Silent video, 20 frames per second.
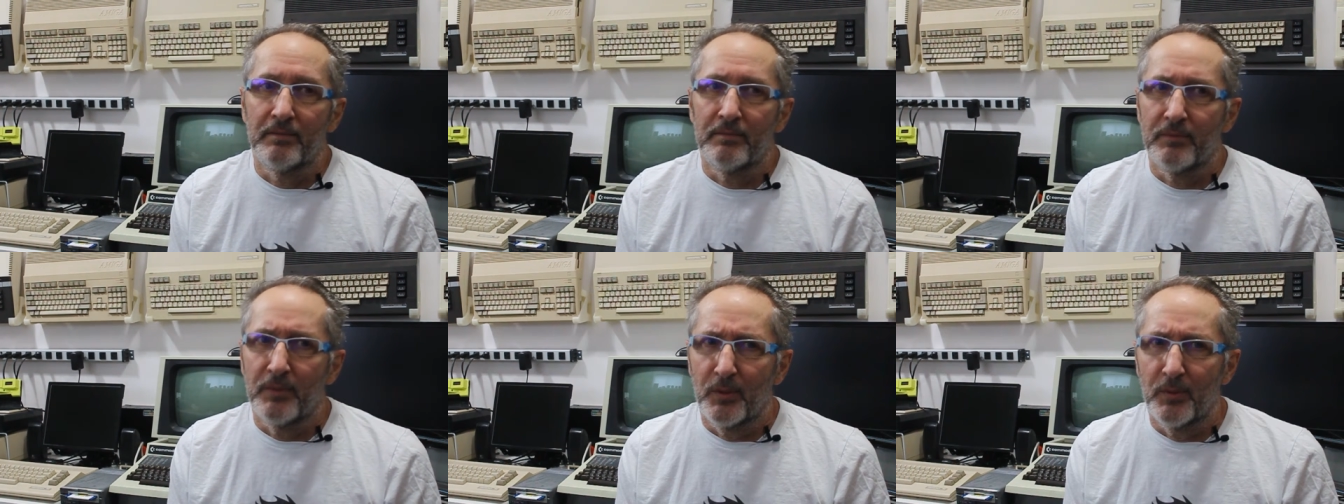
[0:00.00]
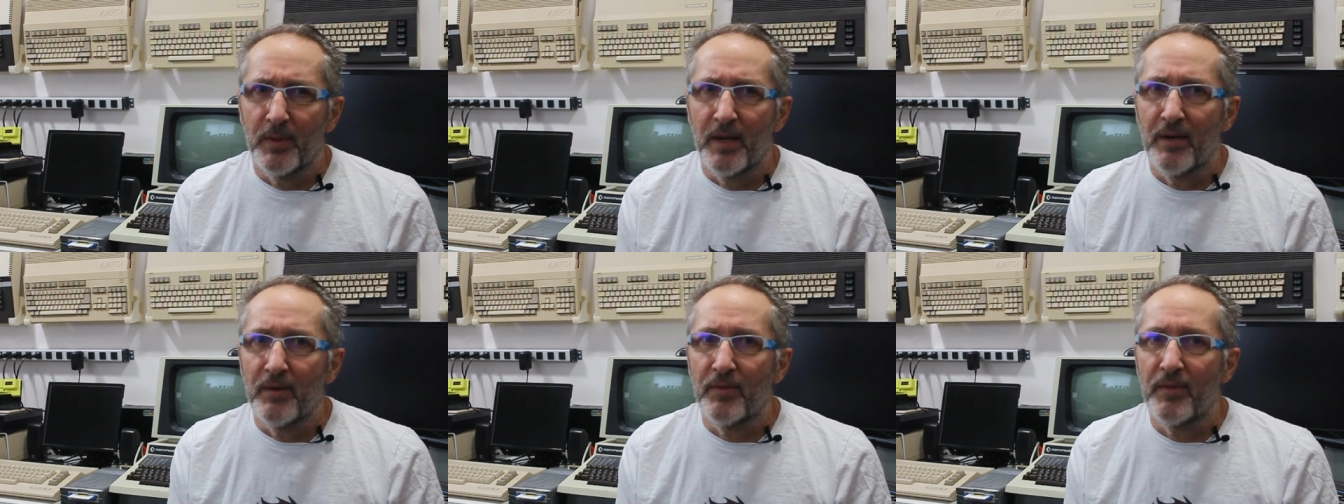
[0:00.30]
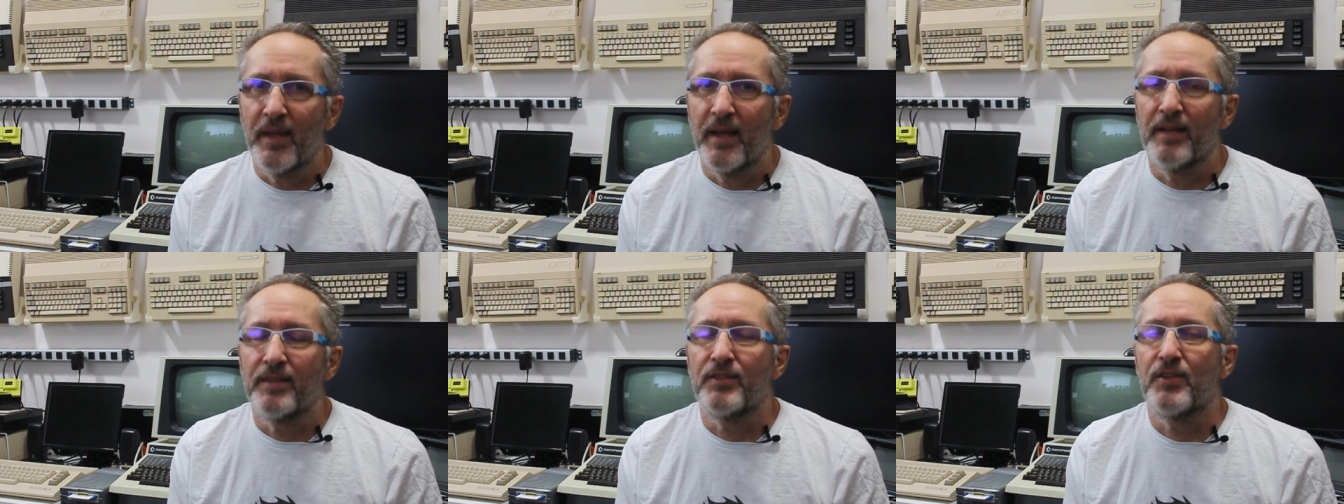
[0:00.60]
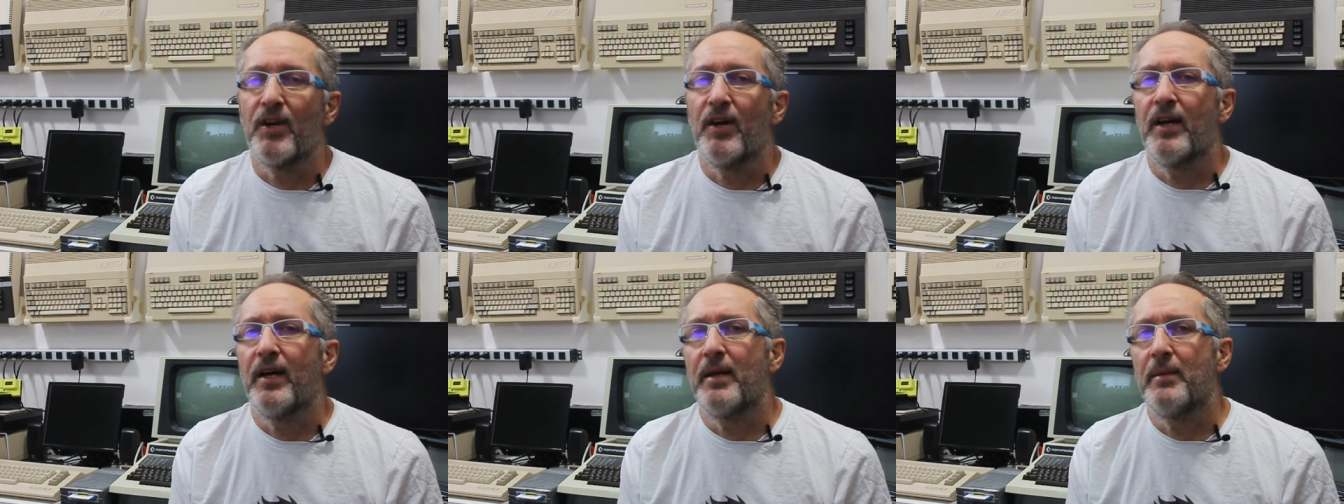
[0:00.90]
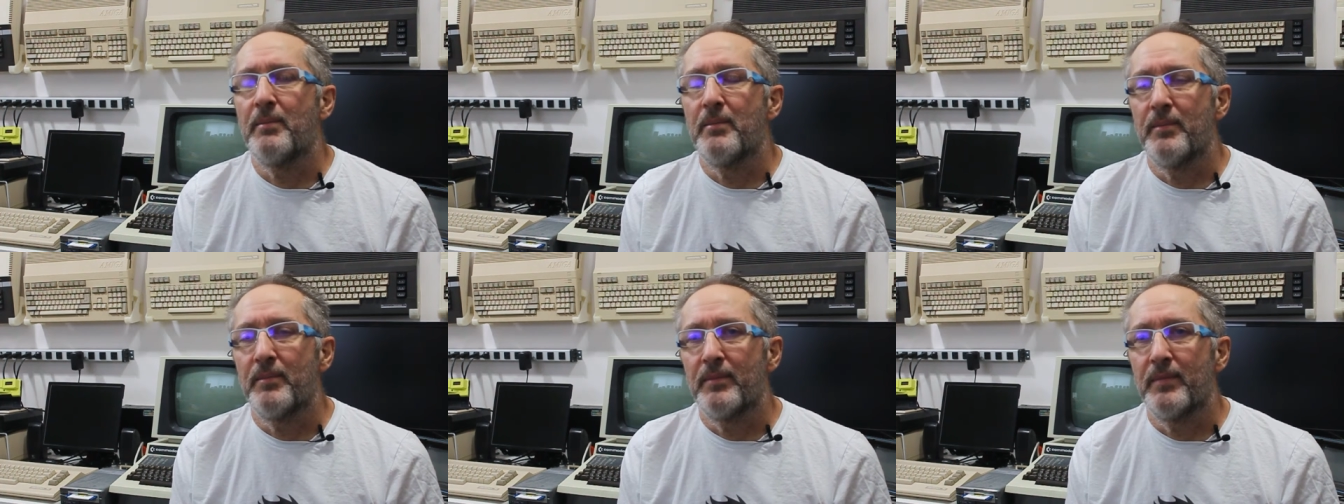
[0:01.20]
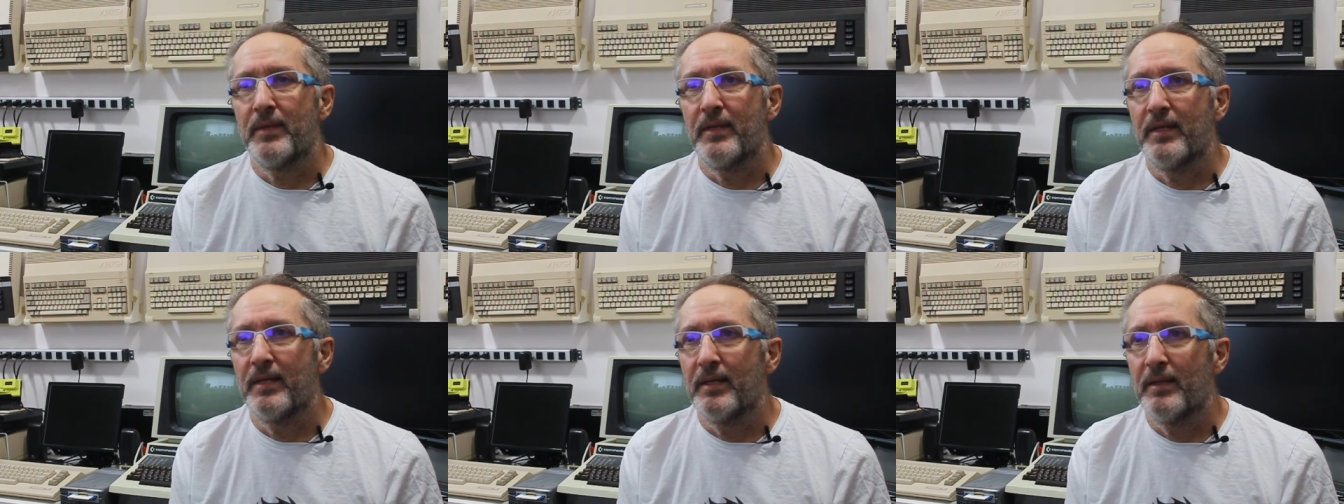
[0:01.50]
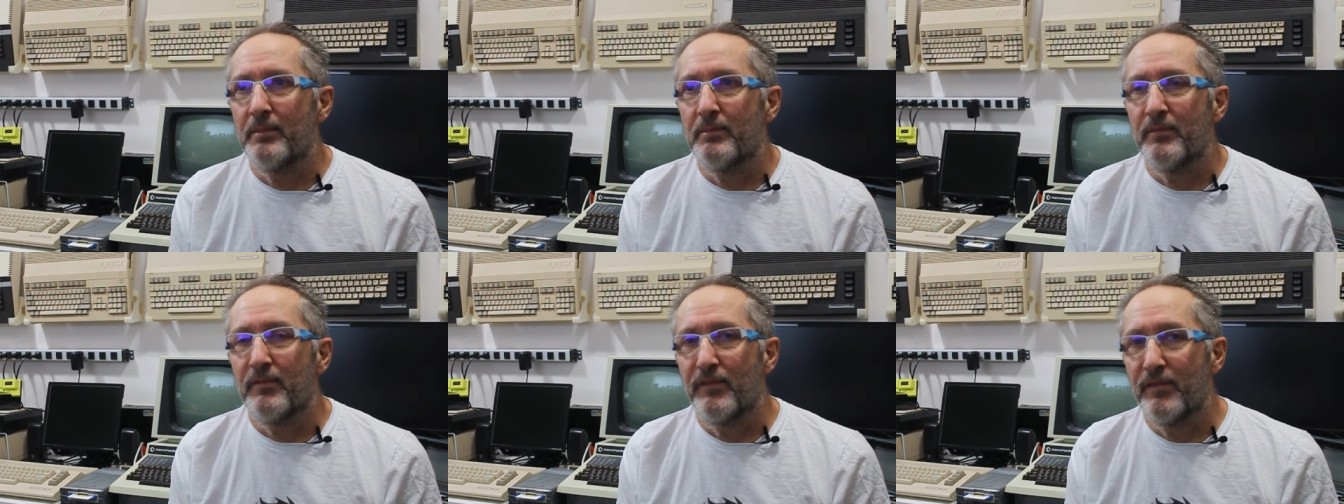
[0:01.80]
around that time,
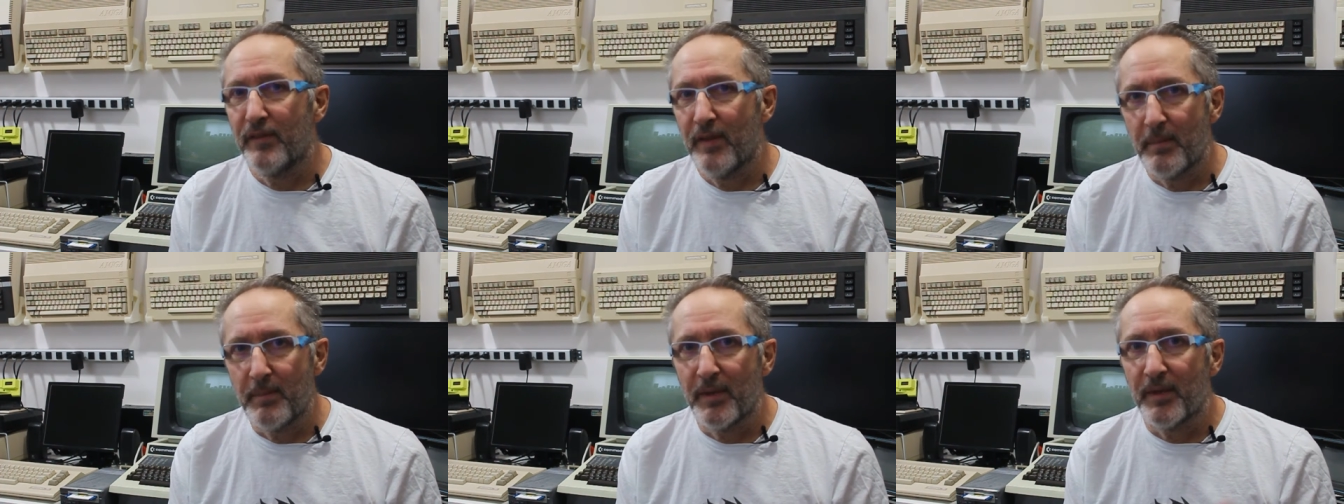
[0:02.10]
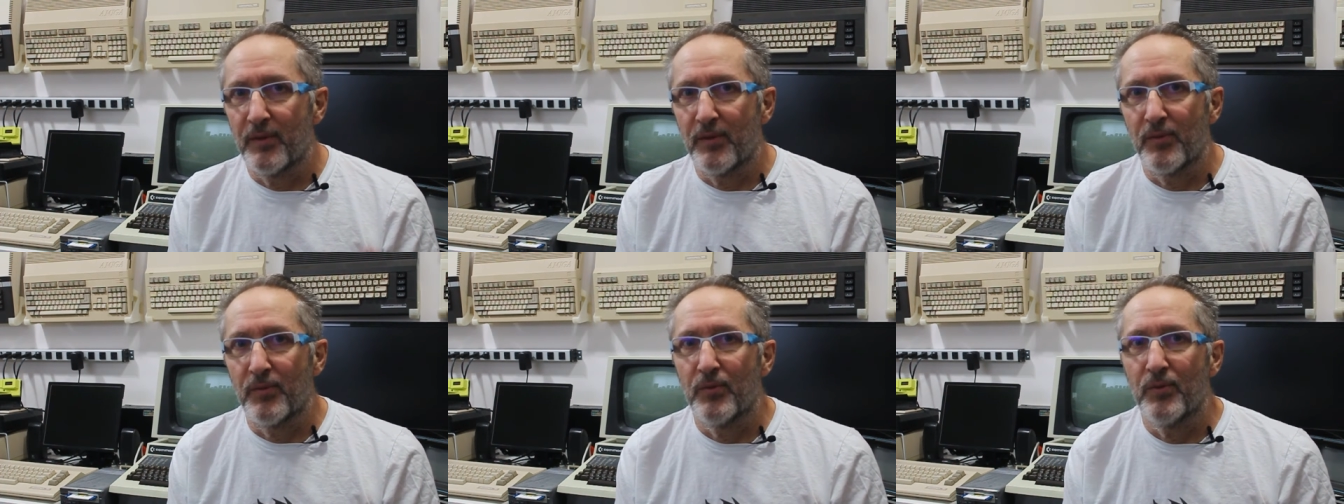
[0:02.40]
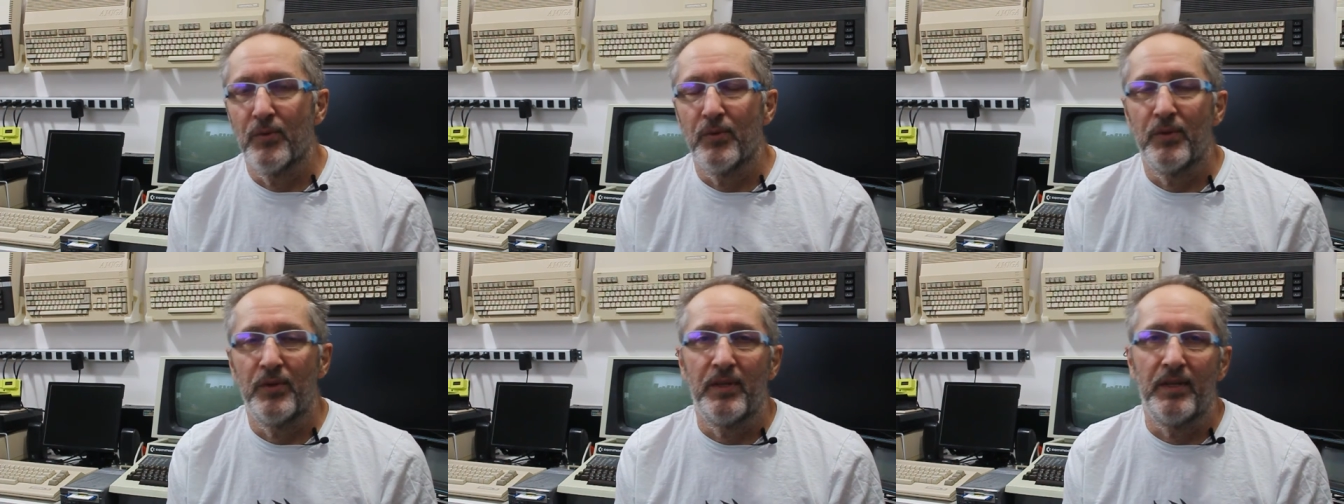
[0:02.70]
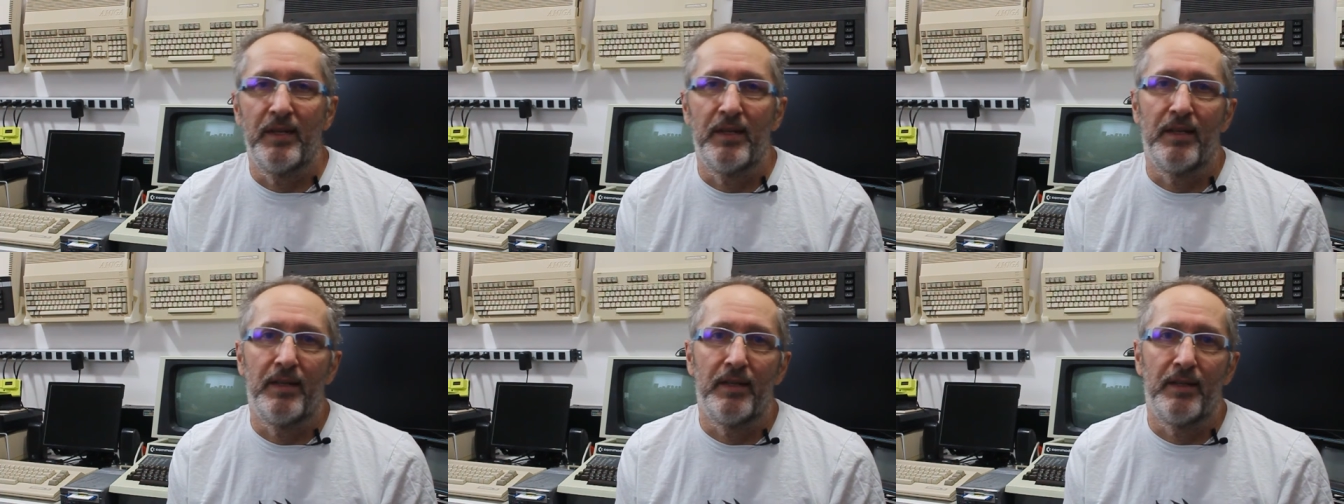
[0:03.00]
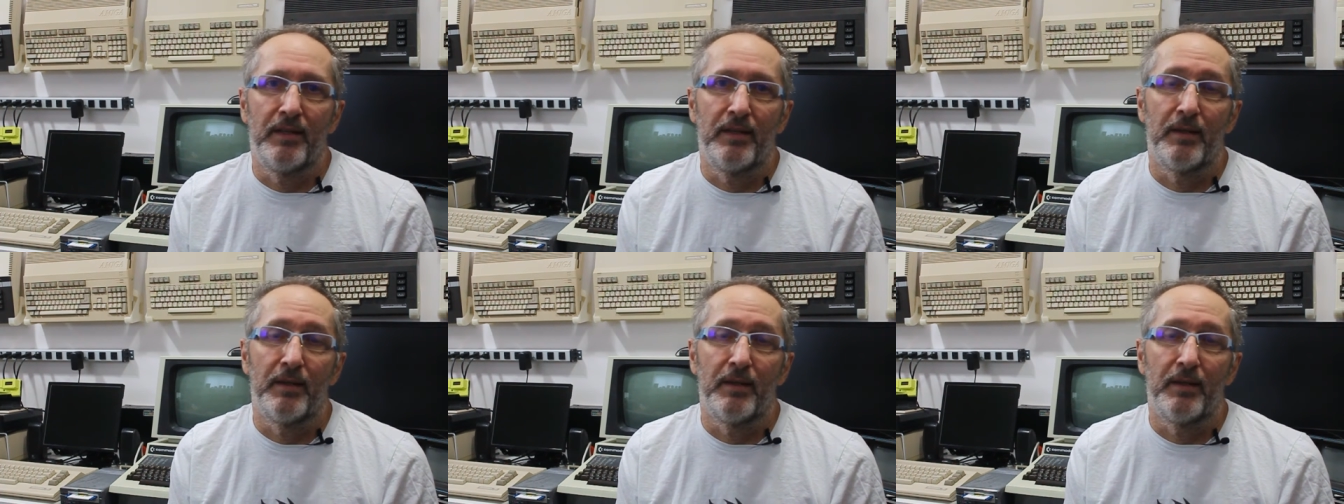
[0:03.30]
flipping through the